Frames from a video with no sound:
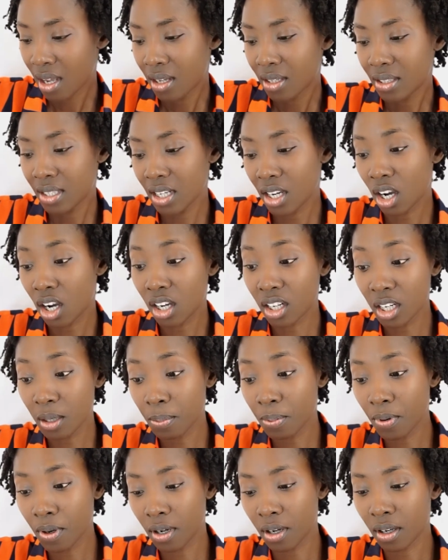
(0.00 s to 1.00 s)
The other
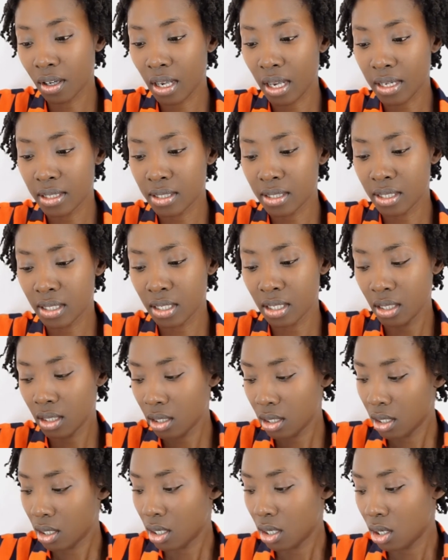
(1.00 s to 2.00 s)
product I see
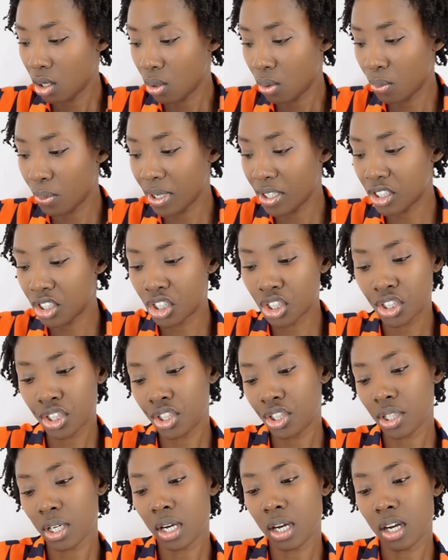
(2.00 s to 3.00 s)

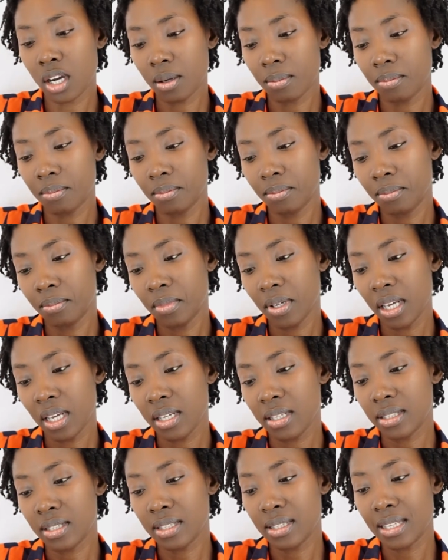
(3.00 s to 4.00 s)
which um,
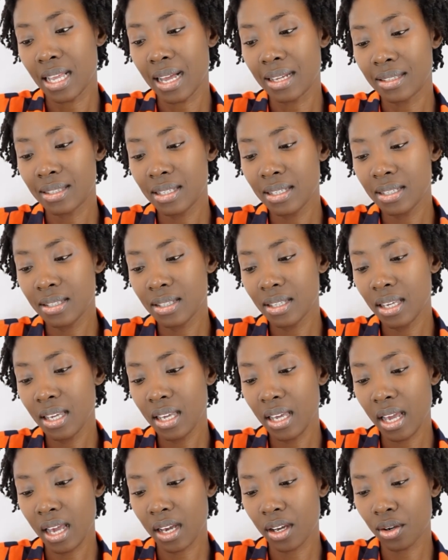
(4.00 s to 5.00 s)
is Naty's
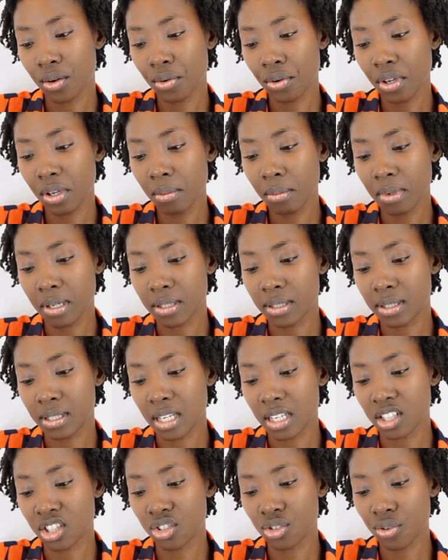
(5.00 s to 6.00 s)
Hair Cream. It
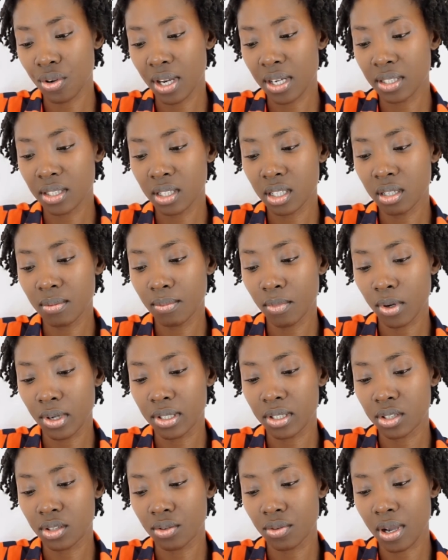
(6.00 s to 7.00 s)
says strengthen,
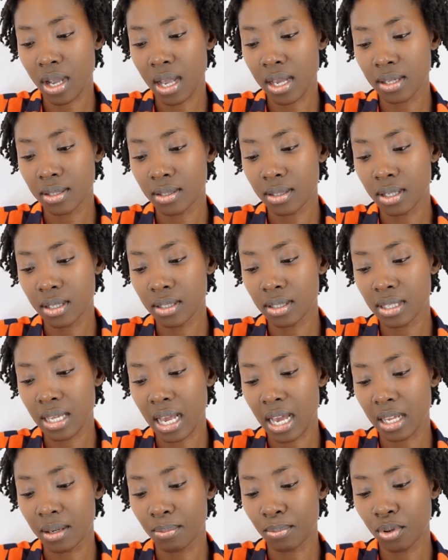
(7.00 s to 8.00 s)
moisturizes
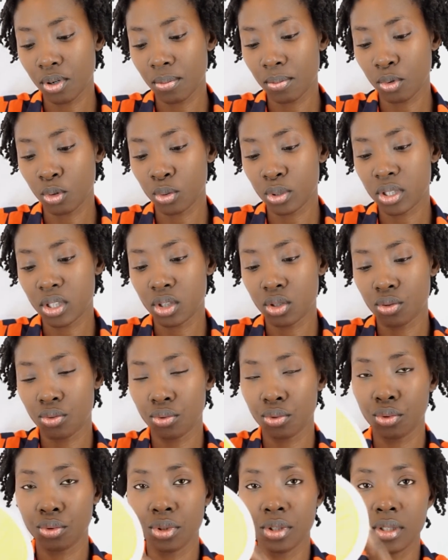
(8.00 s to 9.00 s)
and promotes
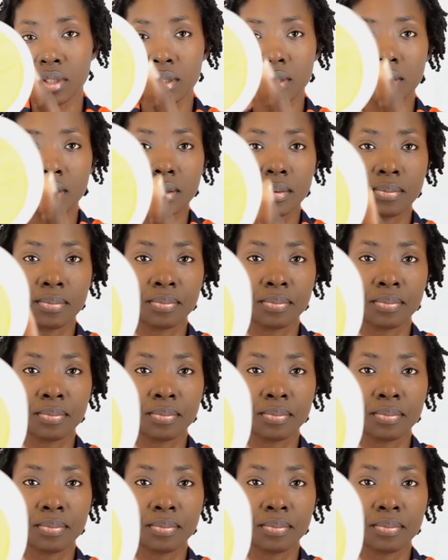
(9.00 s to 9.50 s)
growth.